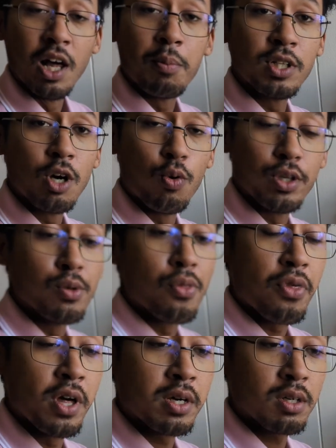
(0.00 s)
me know what you
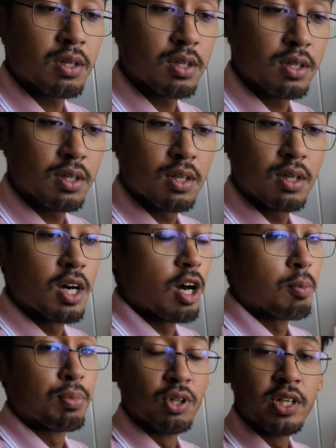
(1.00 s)
think.
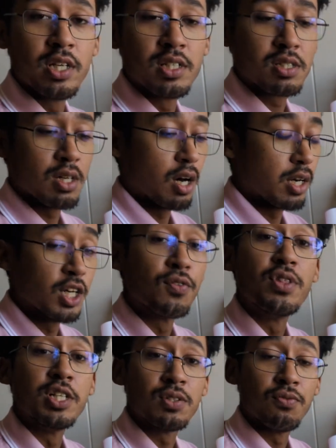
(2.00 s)
Please give
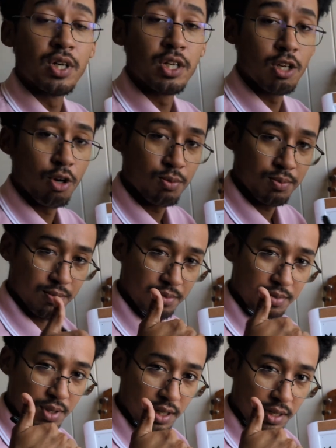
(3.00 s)
this video
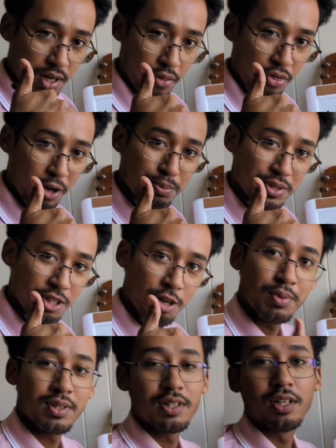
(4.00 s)
a thumbs up,
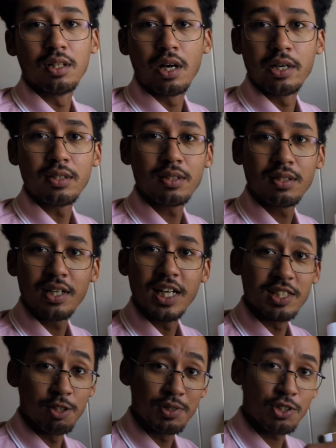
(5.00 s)
a like, and
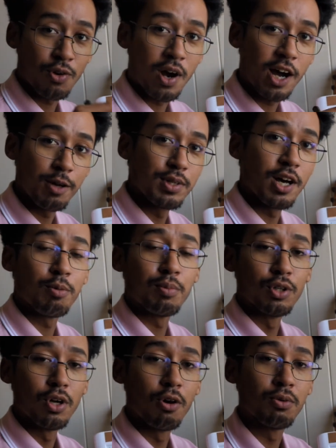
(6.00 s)
subscribe down
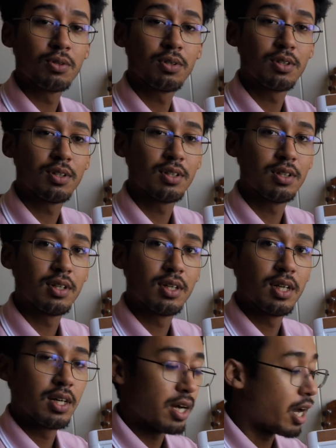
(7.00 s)
below.
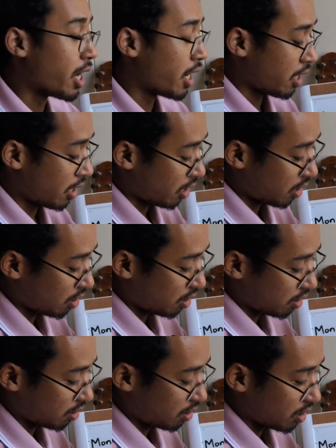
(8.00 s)

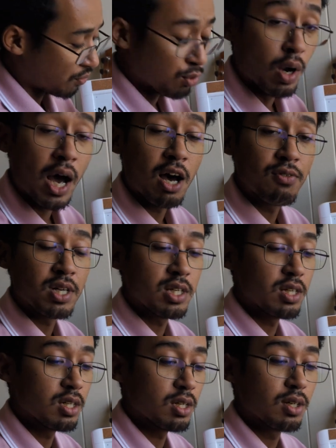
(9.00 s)
And if
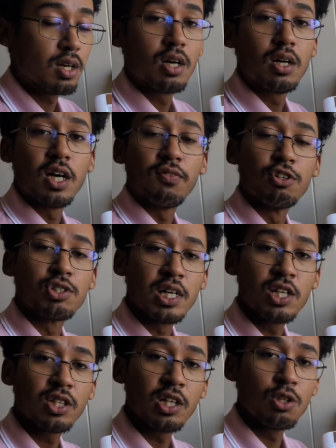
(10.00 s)
there's
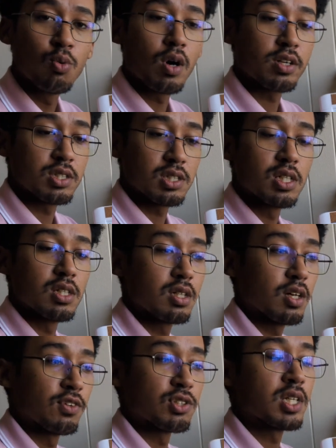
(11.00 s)
anything that you want to see, if
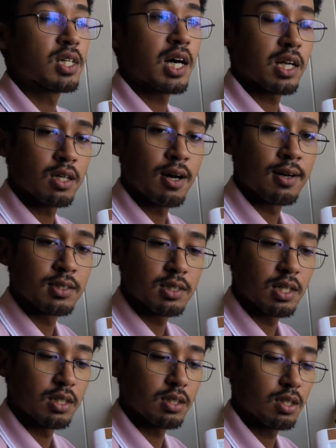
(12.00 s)
there's any kind of
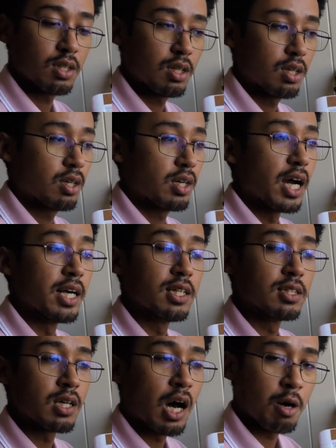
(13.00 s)
content, any
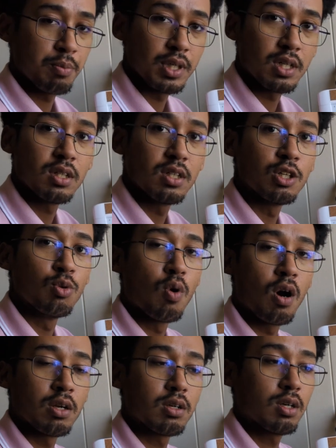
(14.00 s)
topic that you want,